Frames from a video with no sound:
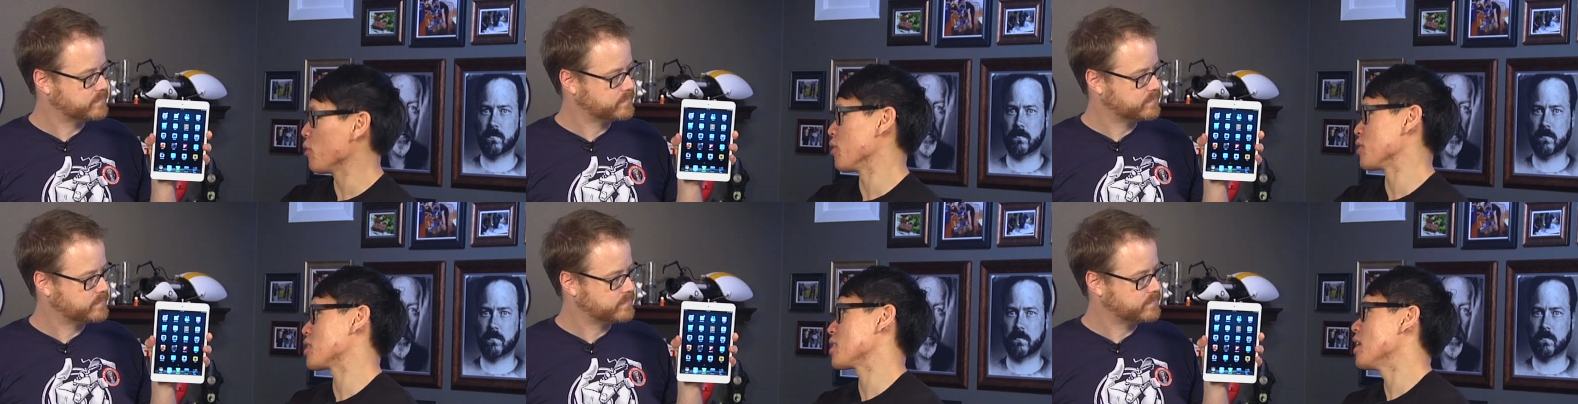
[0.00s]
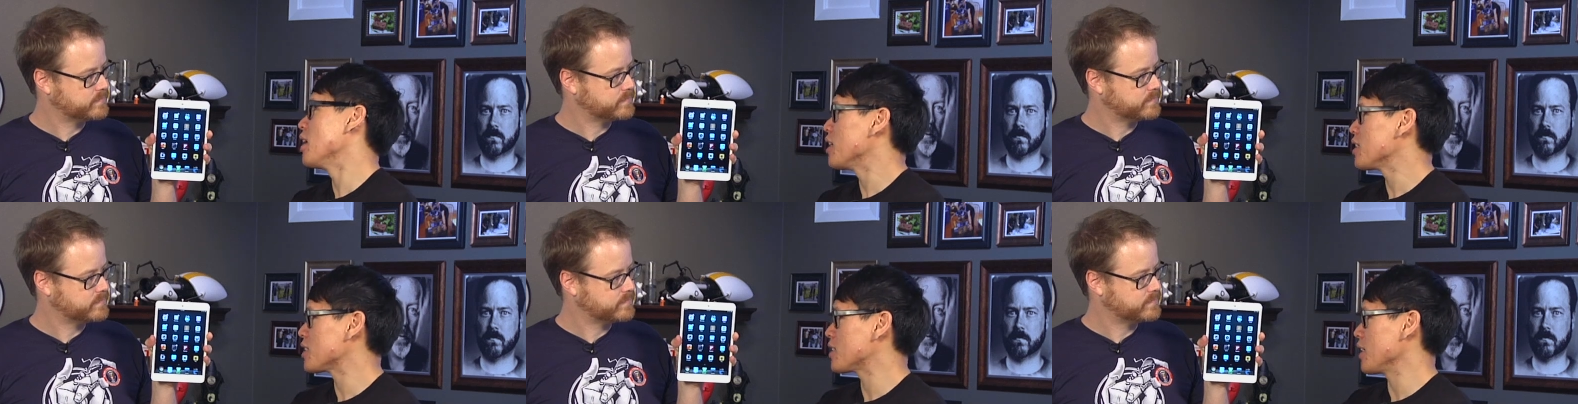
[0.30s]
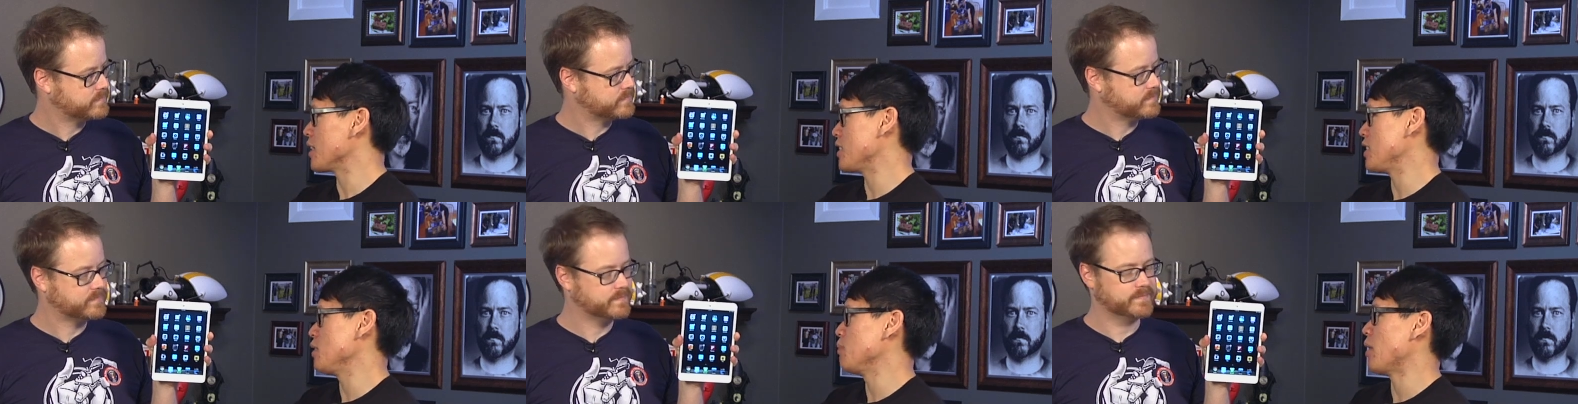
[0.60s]
Speaker 1: those
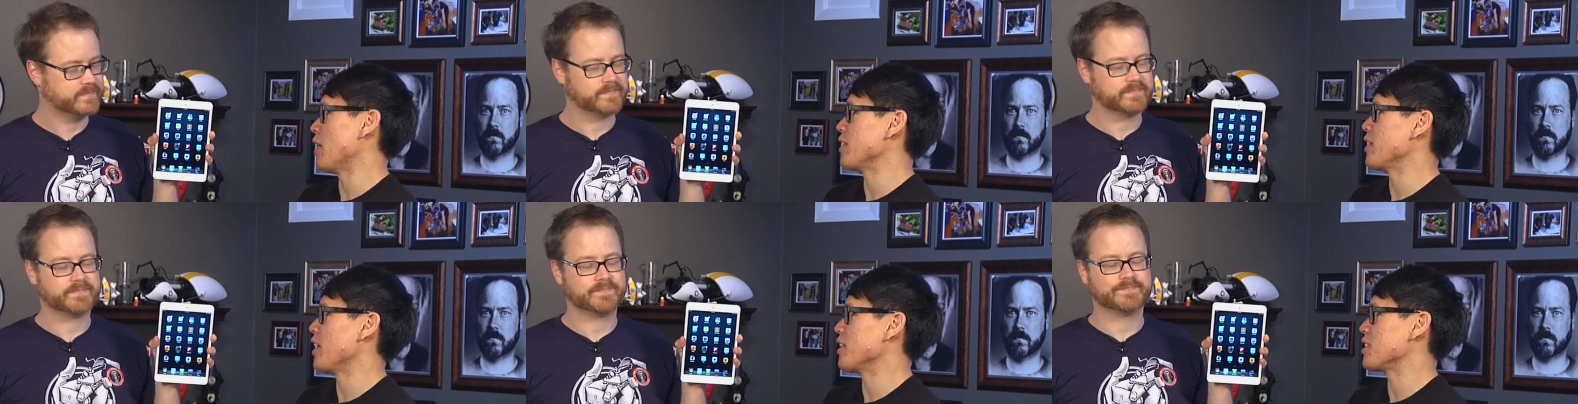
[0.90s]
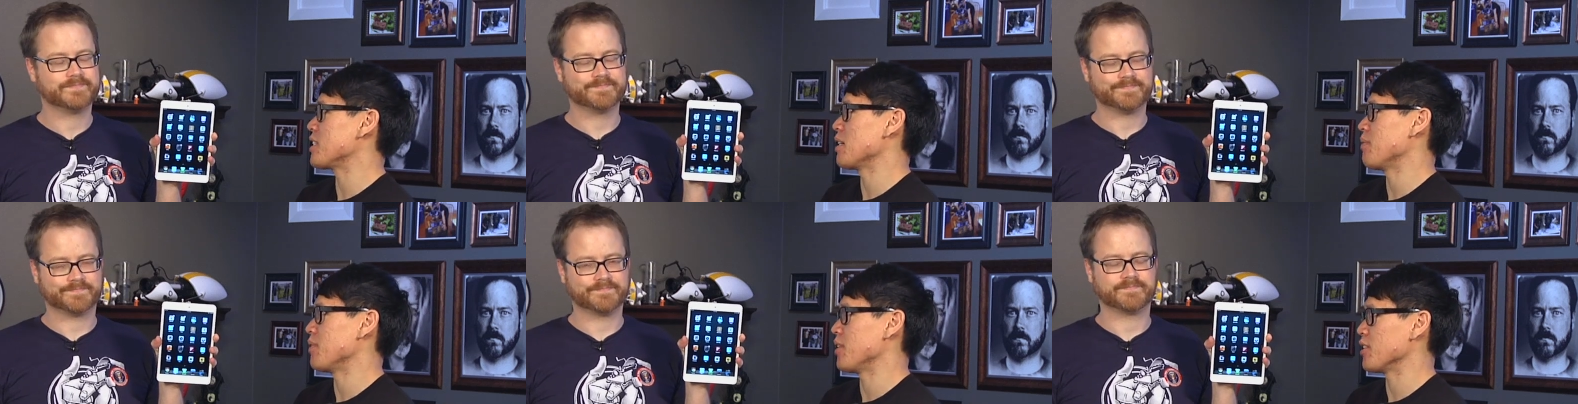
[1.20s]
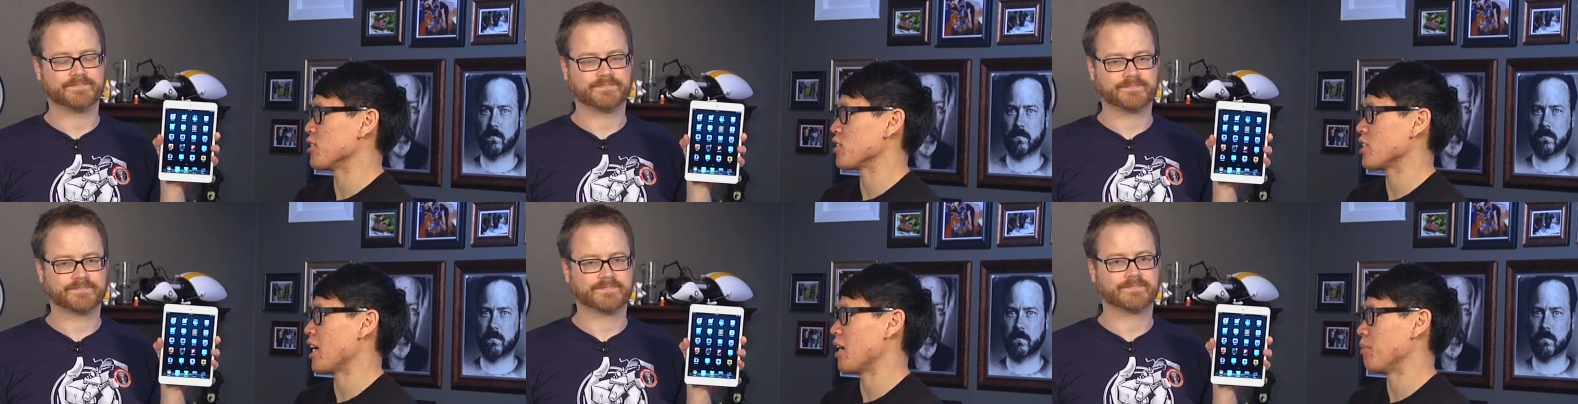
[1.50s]
16 by 9
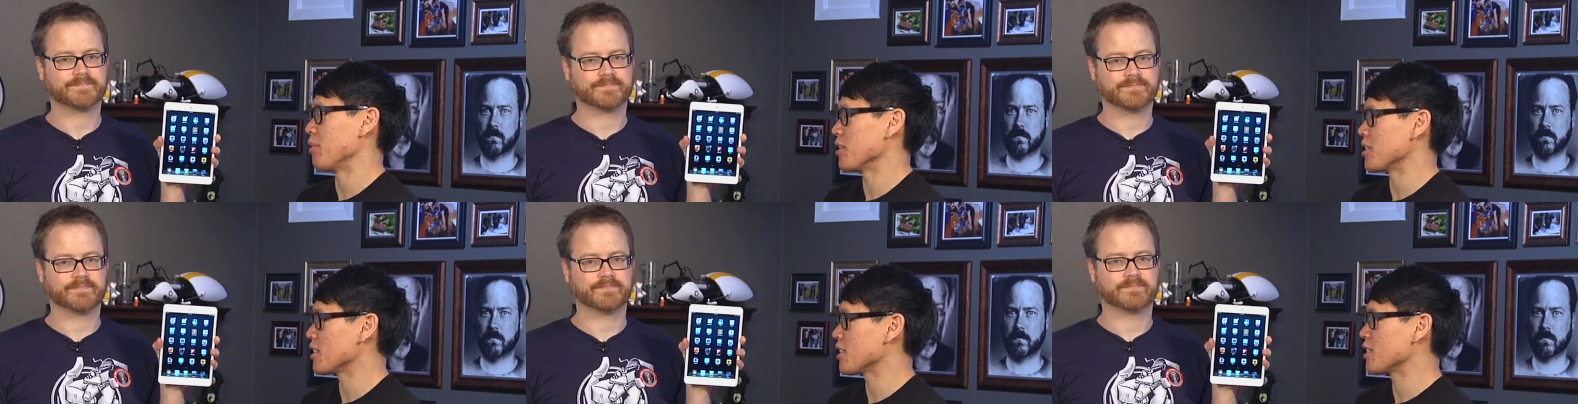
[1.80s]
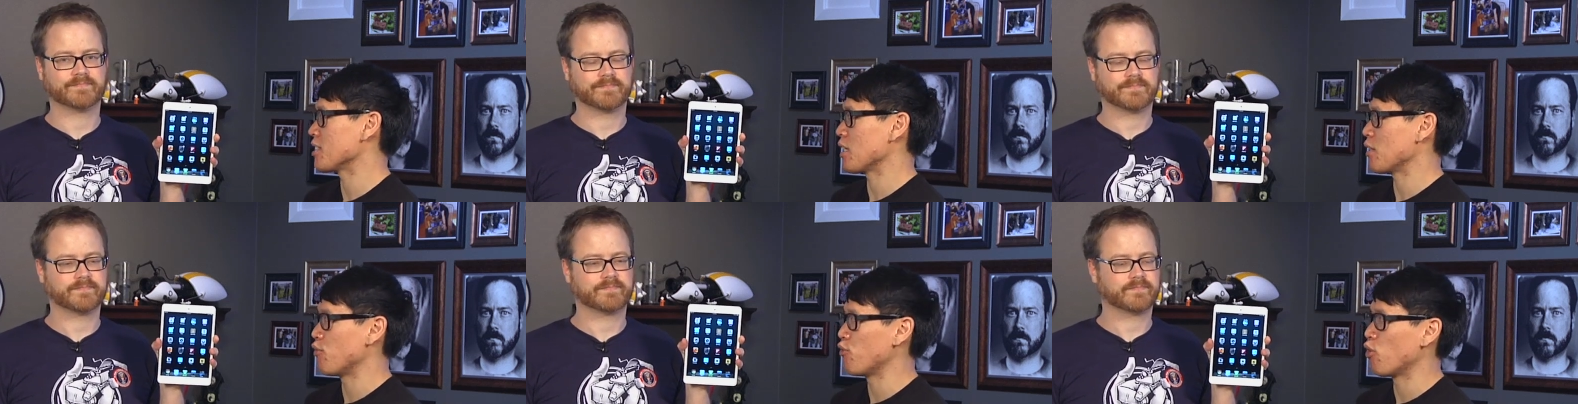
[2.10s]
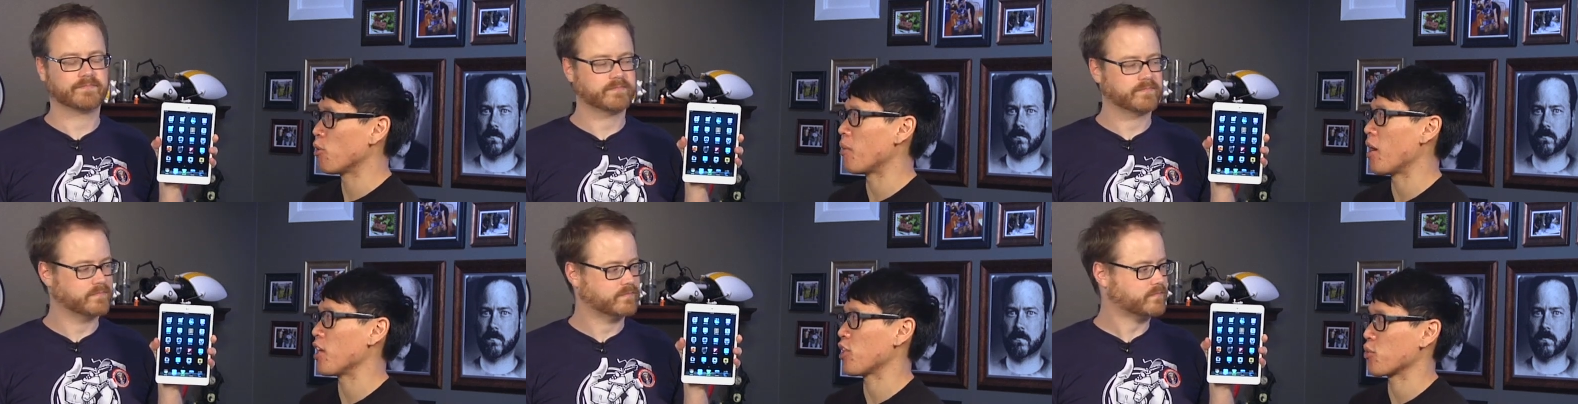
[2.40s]
7-inch tablets. This is a
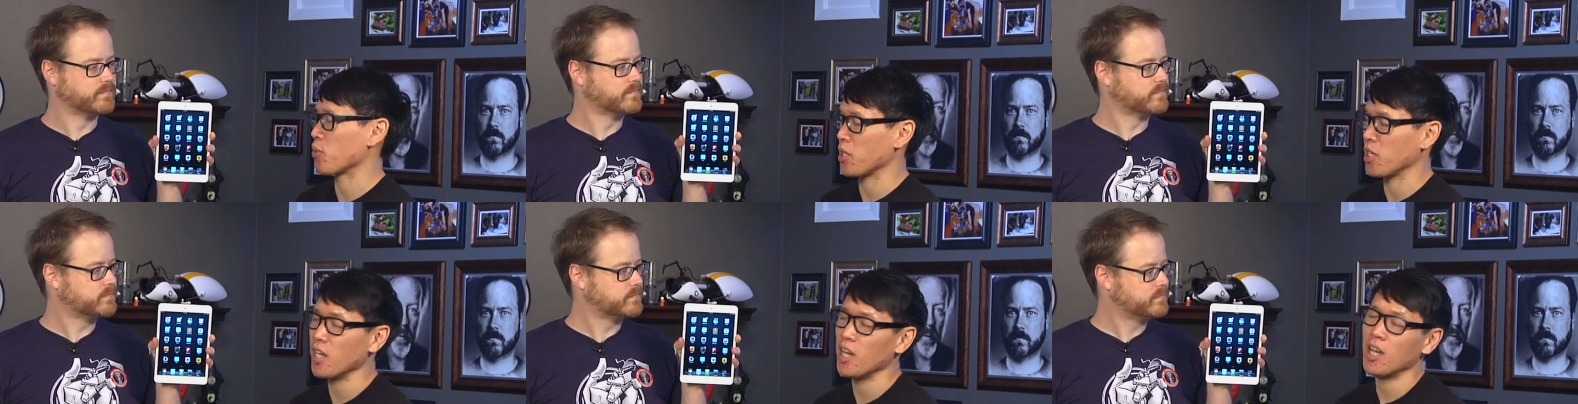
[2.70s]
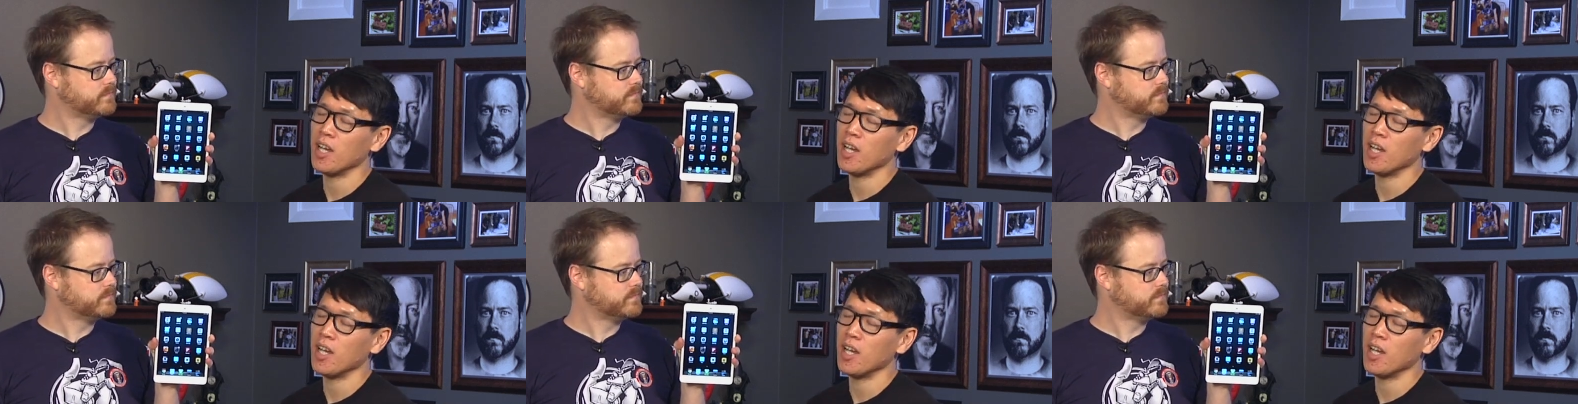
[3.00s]
4 by 3